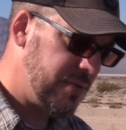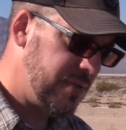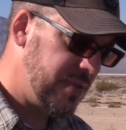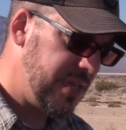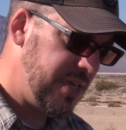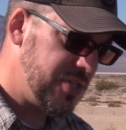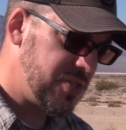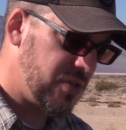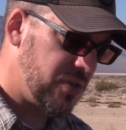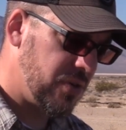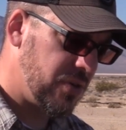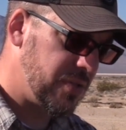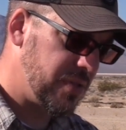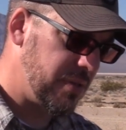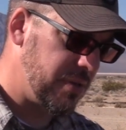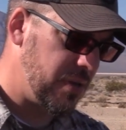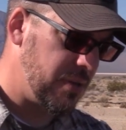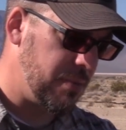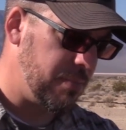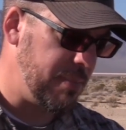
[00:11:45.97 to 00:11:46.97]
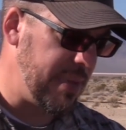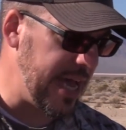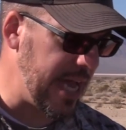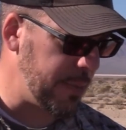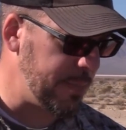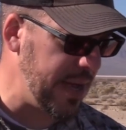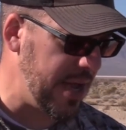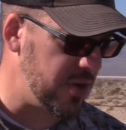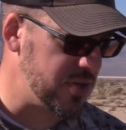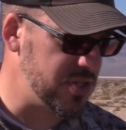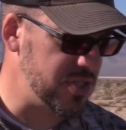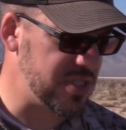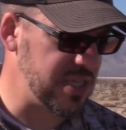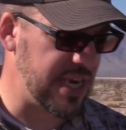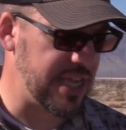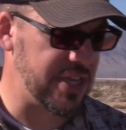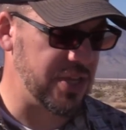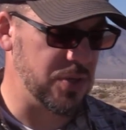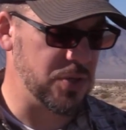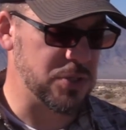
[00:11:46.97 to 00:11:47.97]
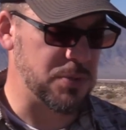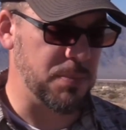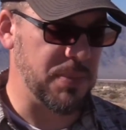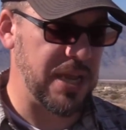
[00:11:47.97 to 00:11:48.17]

these are the mag pouches that I used,